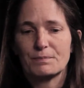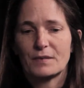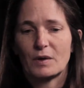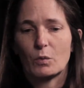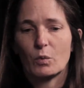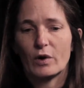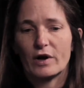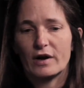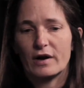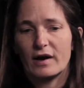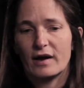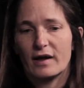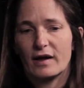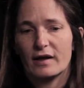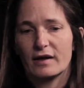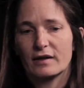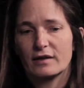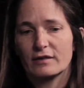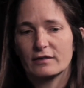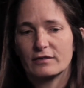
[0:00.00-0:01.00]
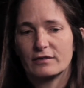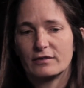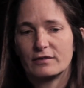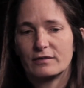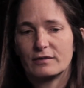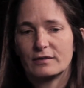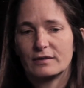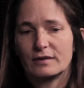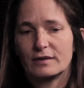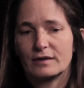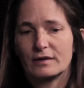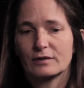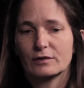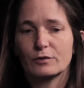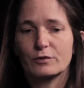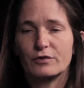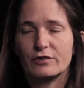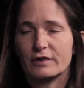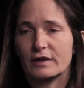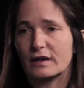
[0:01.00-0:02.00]
Whereas
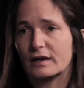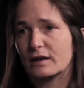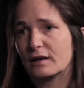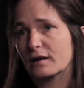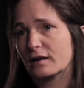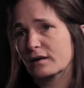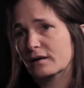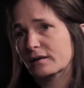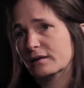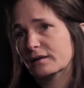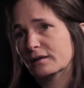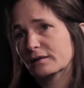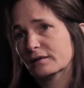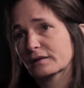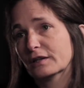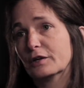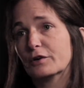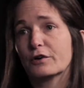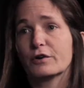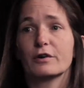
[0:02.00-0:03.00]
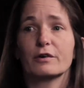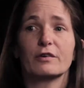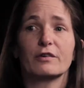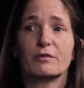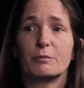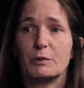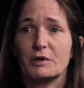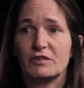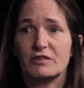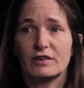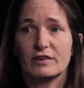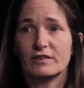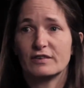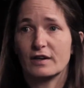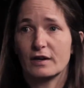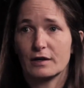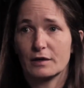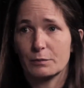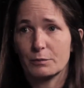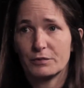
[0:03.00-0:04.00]
losing litter species
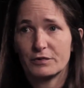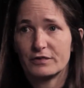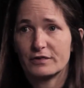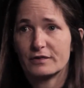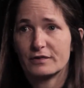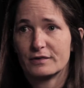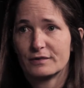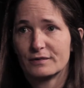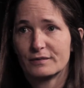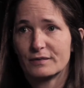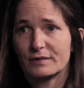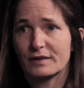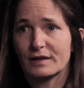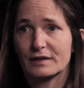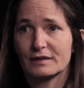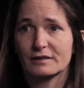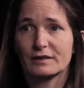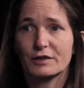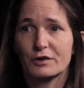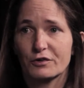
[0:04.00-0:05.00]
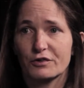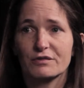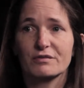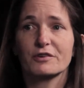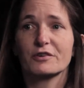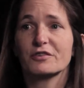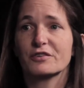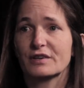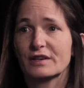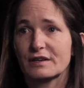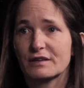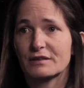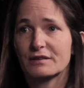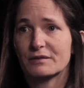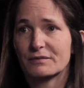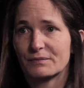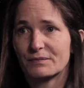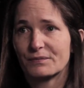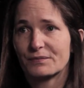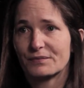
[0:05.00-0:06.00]
types, like litter diversity,
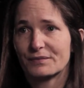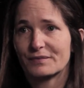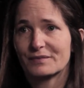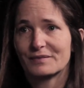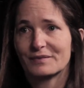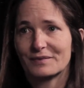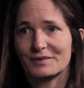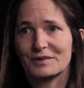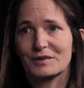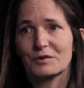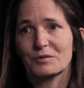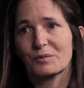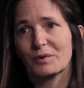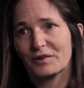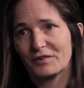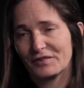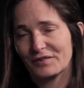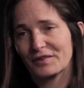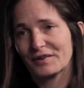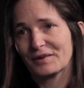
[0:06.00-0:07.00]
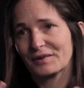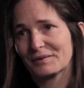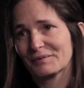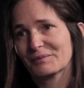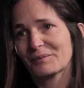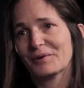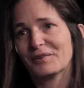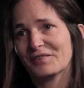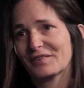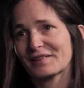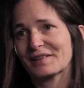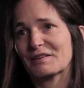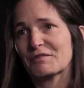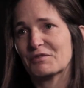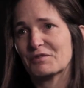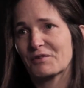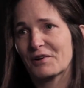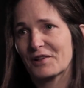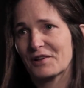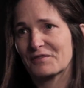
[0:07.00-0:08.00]
once the
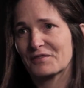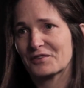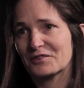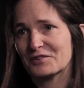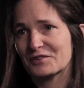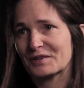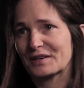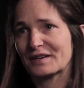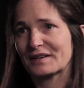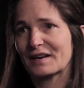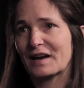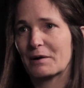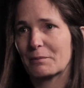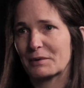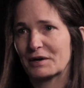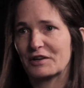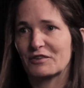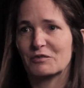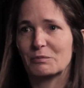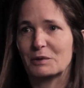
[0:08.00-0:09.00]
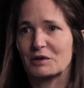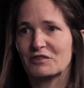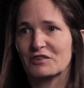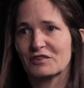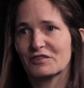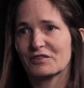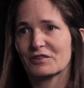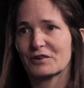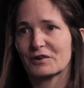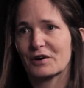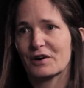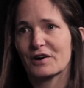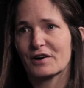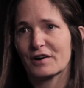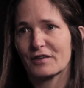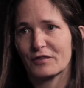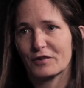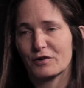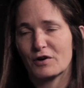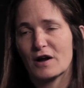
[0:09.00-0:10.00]
leaves fall off the tree, how many species there
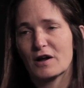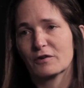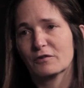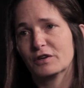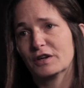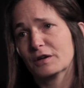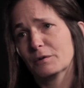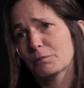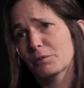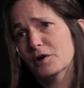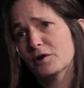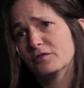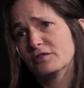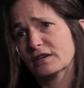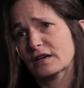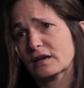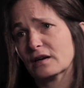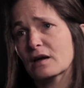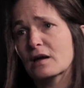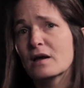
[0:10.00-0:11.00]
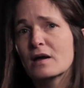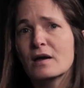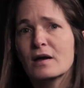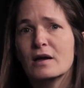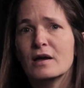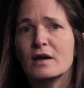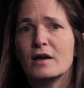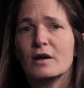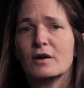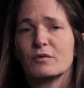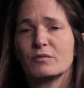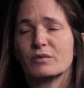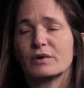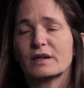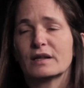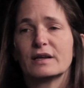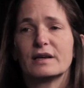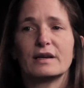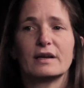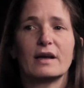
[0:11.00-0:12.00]
are on the ground decomposing,
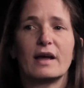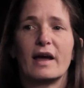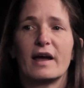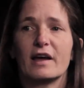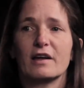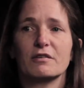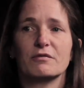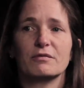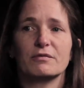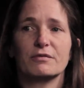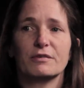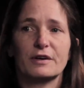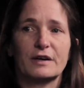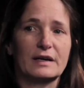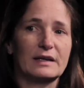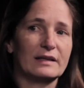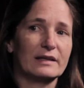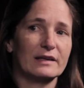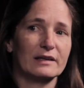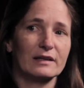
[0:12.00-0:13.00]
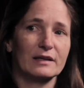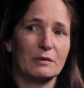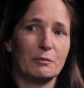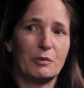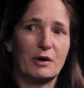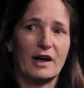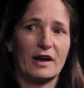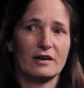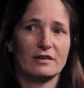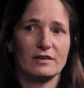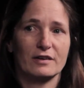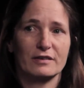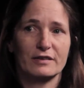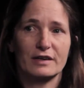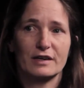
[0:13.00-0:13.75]
really had very little impact on